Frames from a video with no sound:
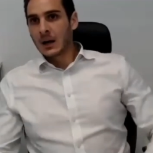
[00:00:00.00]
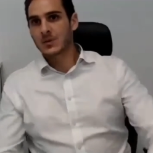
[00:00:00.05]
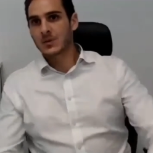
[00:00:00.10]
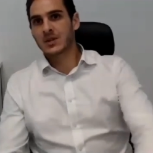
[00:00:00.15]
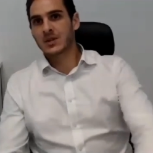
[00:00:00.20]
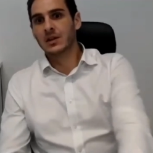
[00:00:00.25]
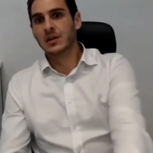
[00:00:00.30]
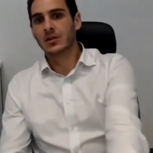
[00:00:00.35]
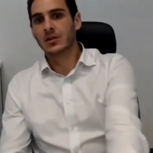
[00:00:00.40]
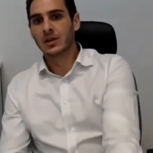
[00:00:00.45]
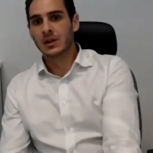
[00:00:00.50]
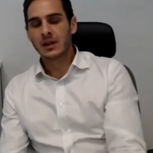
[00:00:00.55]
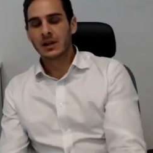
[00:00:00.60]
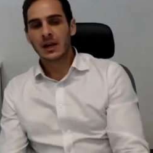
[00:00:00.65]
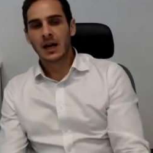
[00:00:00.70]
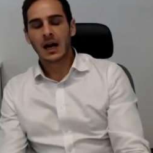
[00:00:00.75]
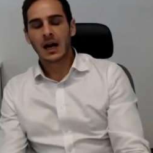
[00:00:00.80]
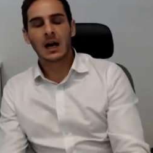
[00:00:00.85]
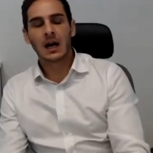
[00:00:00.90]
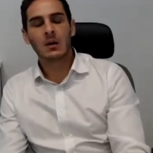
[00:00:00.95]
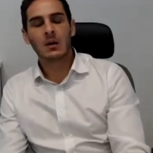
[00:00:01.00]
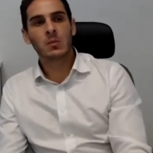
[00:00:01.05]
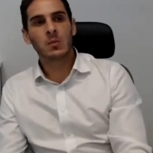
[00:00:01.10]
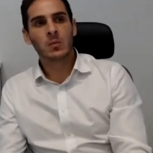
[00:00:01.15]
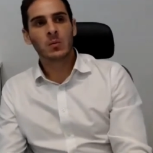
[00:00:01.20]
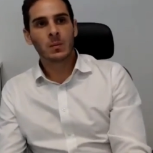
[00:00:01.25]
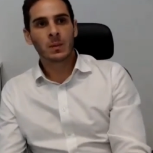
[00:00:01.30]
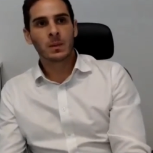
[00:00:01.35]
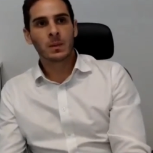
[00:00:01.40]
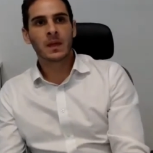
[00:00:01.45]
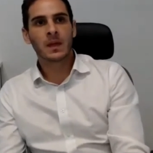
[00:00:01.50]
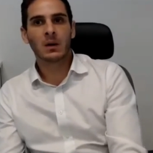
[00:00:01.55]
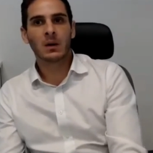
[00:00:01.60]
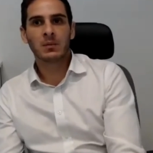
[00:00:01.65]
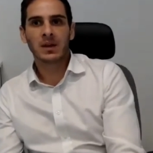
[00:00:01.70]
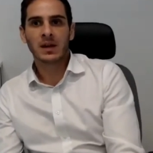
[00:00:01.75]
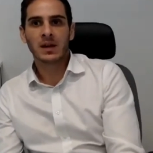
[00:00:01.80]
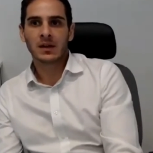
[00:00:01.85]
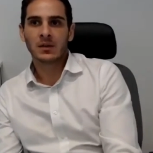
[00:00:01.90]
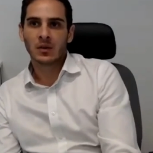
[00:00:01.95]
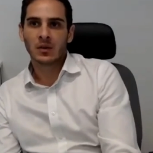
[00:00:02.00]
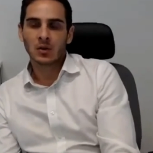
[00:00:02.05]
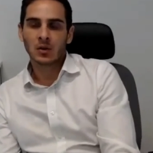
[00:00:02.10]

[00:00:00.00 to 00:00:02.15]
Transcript: absolutely. I mean,